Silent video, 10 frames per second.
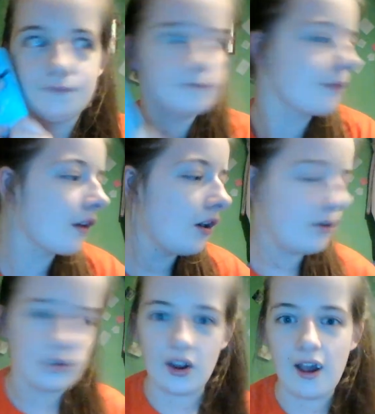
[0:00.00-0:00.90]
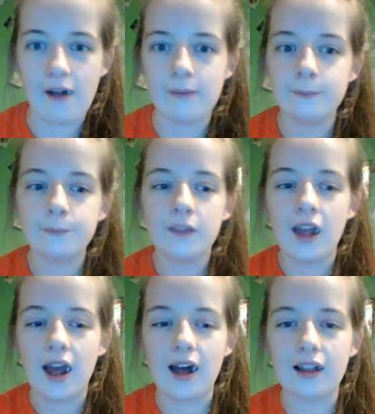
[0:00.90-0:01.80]
So yeah, I'll
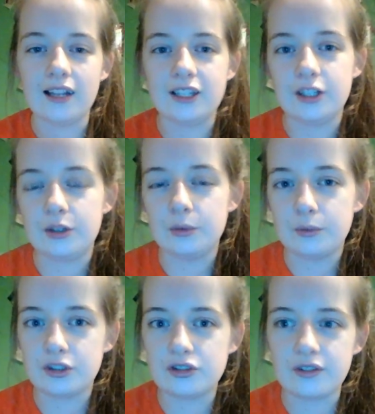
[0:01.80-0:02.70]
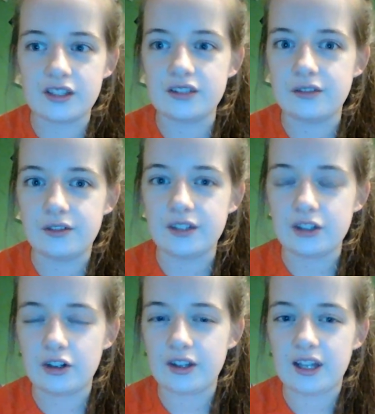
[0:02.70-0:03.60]
let you watch the rest of the video and then